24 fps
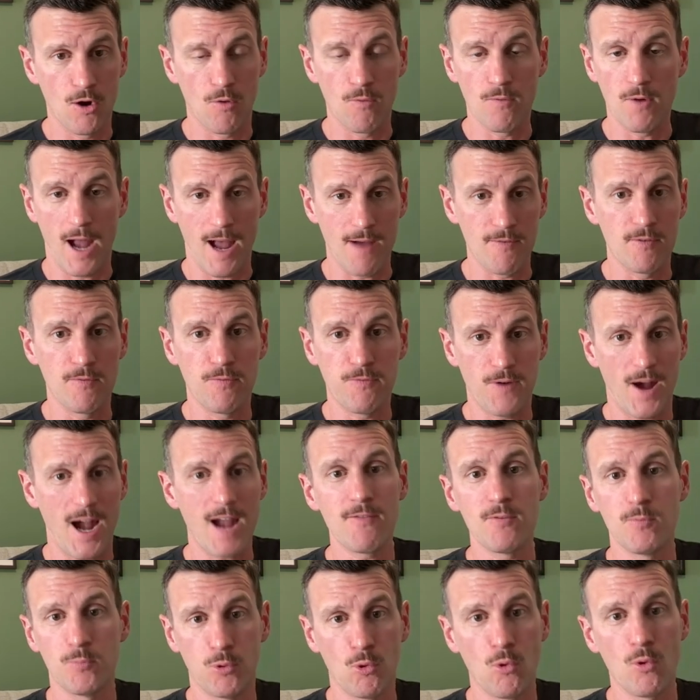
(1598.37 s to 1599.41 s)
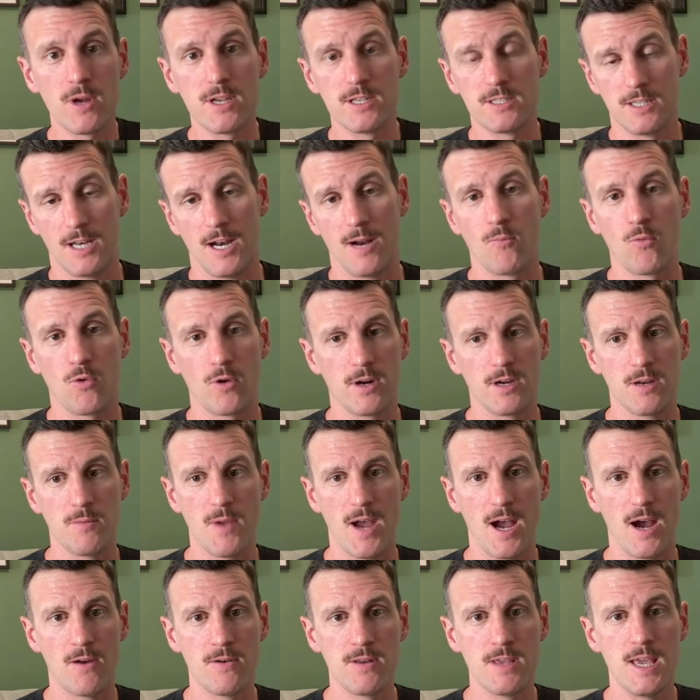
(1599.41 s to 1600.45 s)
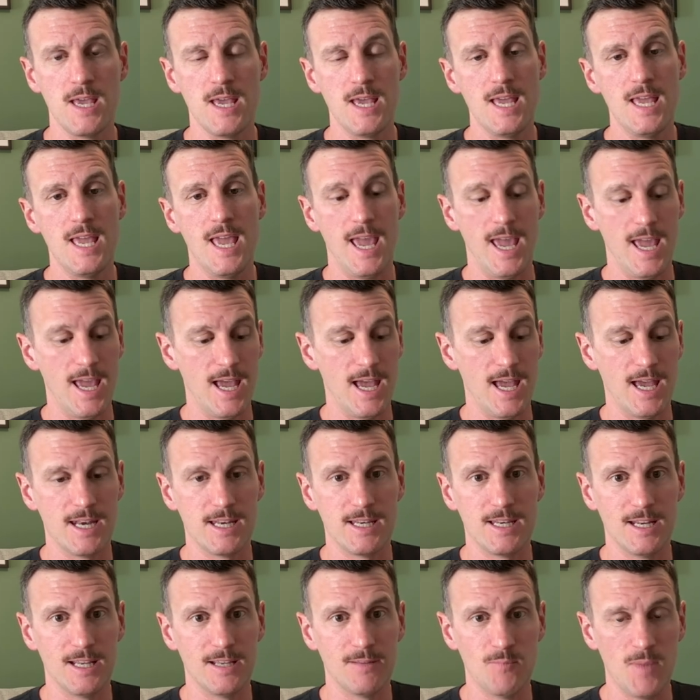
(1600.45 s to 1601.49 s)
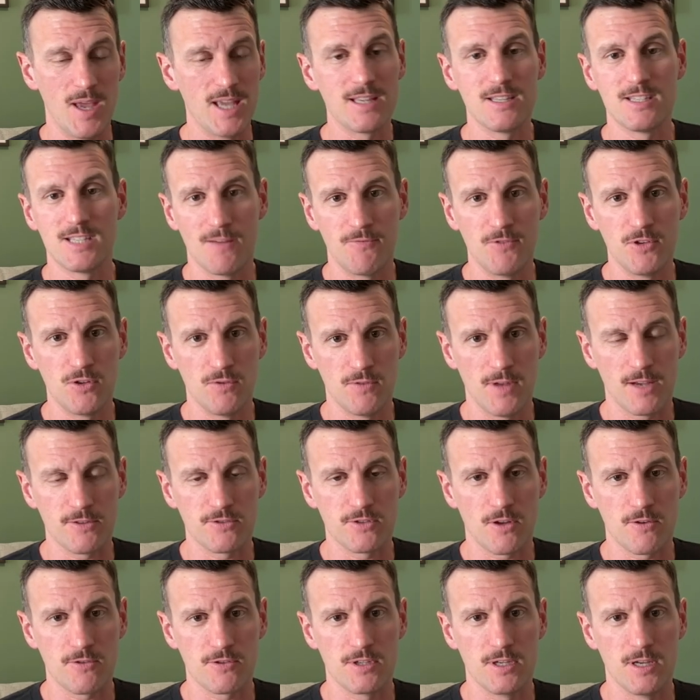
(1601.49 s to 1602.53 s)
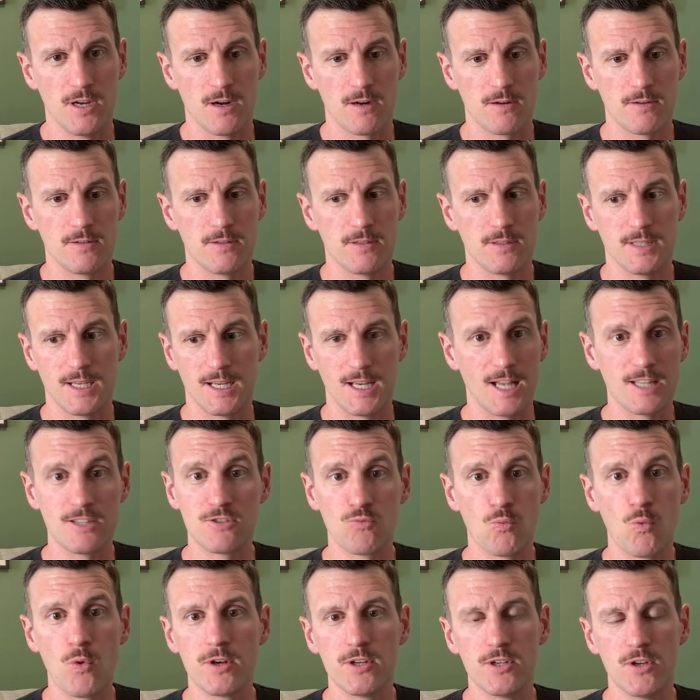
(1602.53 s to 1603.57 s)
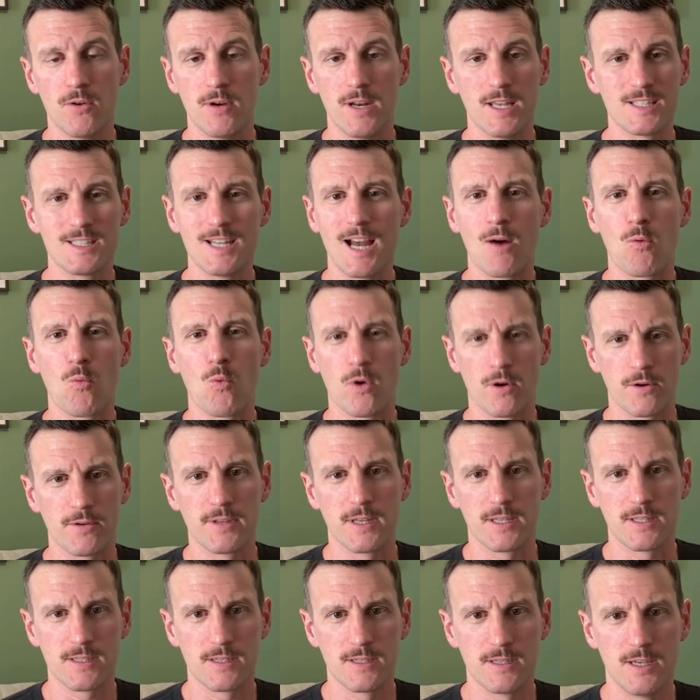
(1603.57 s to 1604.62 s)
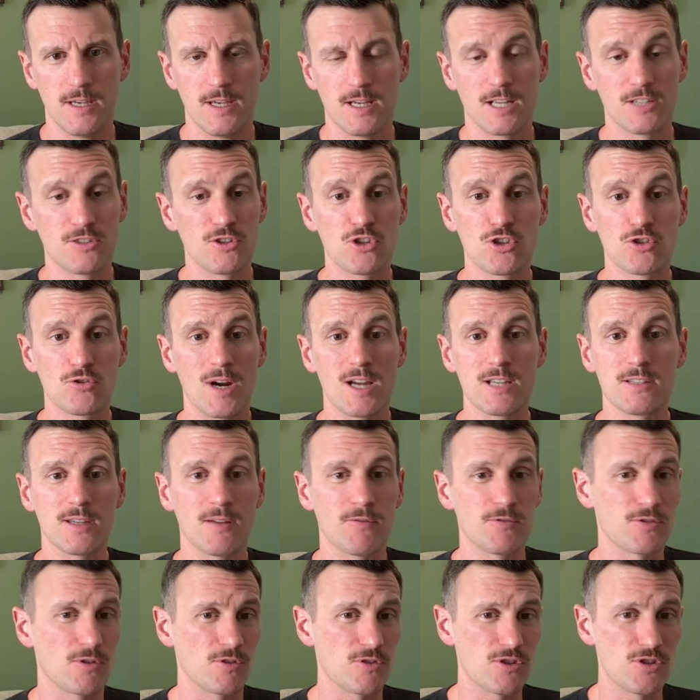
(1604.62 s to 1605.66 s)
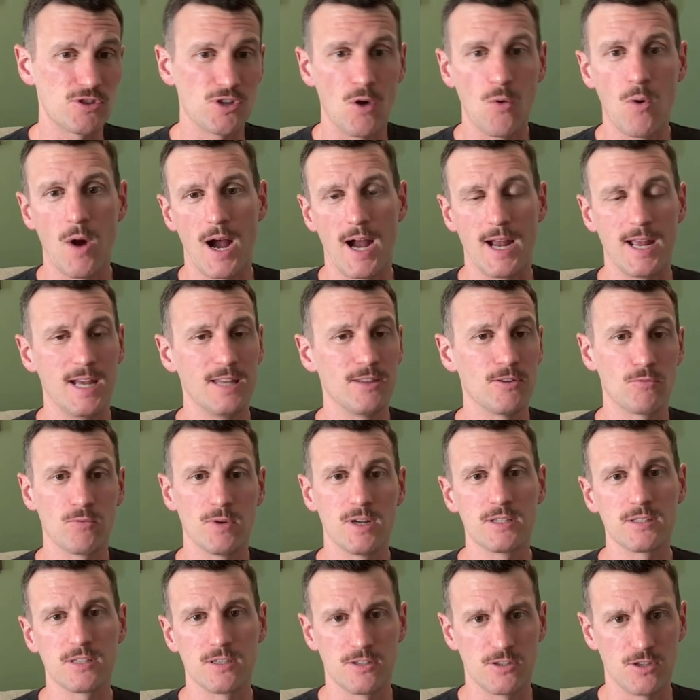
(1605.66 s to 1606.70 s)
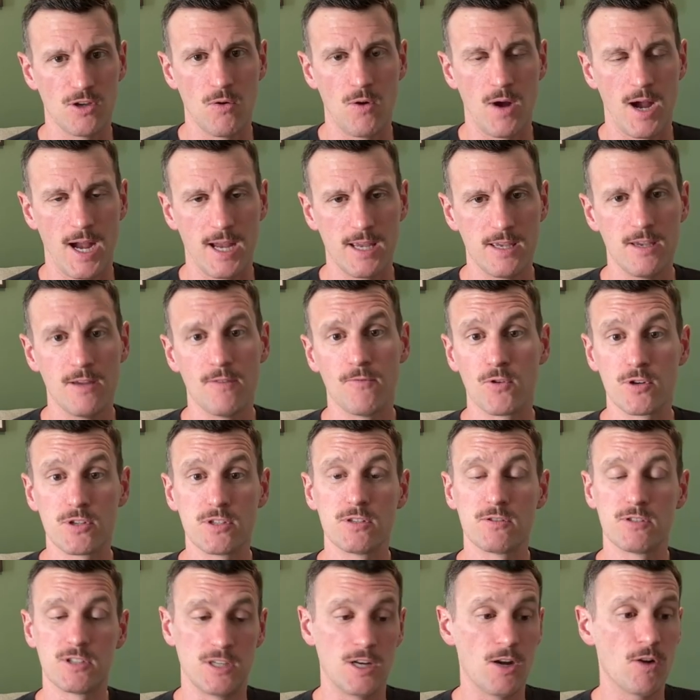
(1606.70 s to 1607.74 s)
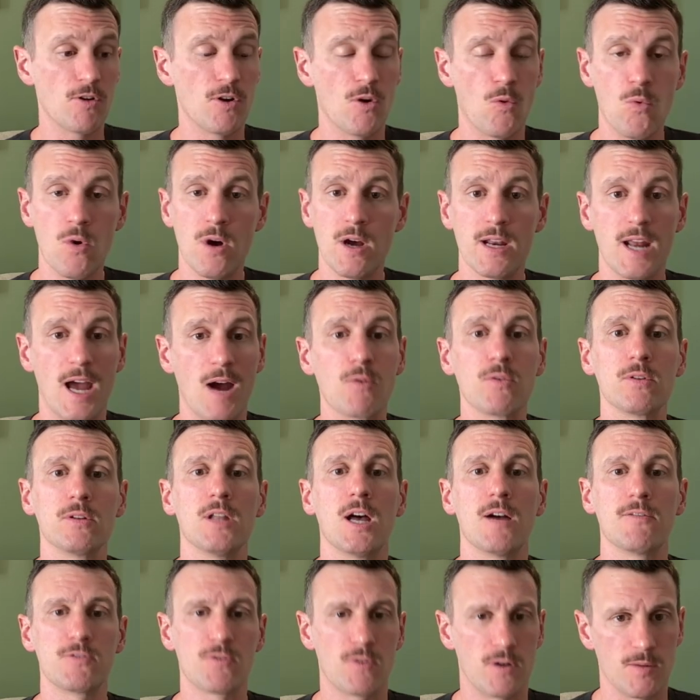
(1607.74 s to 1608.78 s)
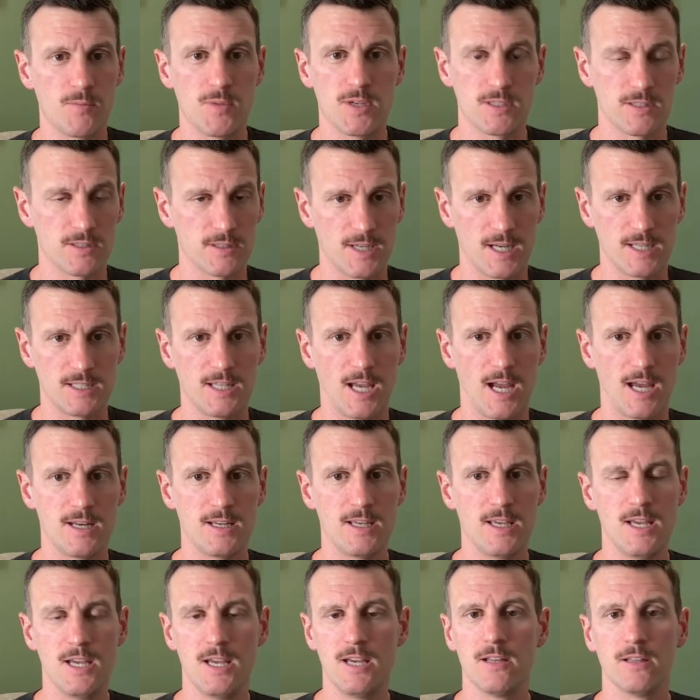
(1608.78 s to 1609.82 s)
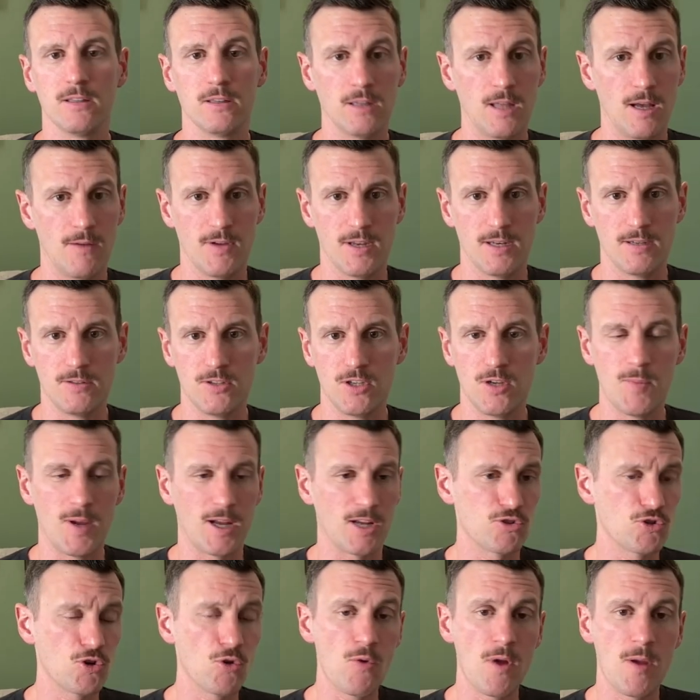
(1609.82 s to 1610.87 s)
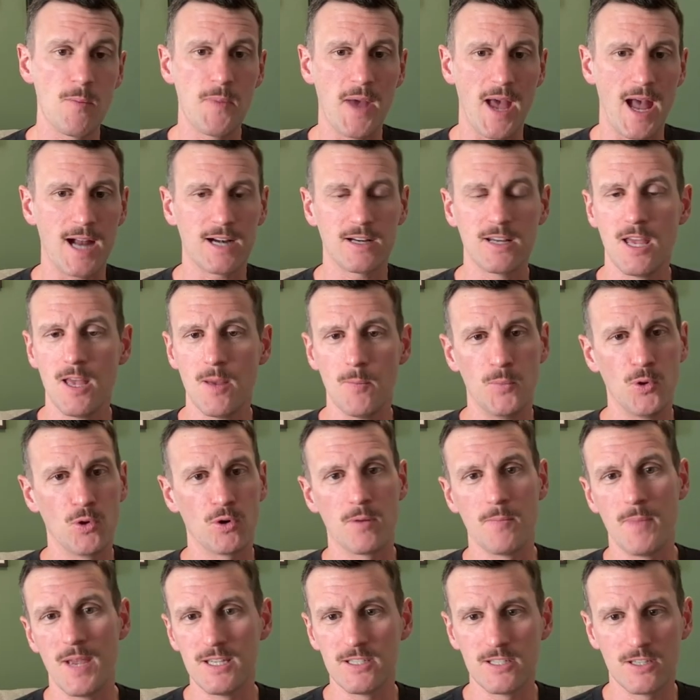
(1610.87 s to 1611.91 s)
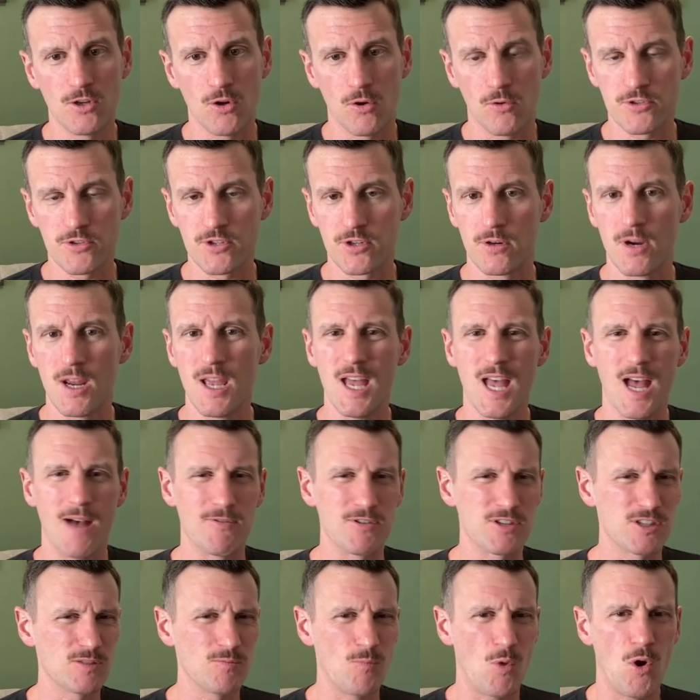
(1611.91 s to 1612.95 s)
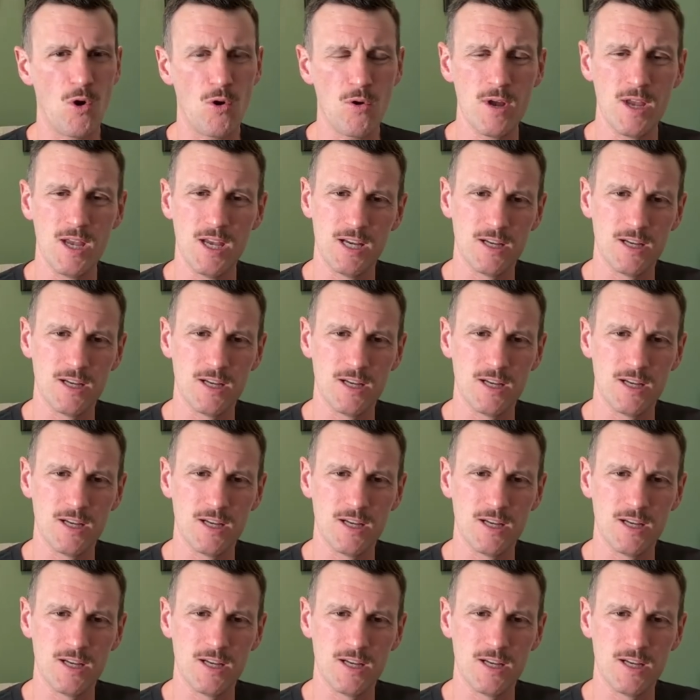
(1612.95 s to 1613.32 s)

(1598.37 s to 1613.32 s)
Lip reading: having 5 employees that I'm worried about and making $72,000 a year. Like, I just wouldn't do it. It's not worth it because the stress levels are so high and the risk is so high. Versus scenario 1, I would love to run a business like that. Love it. Can make a true impact, build an amazing culture, have a small,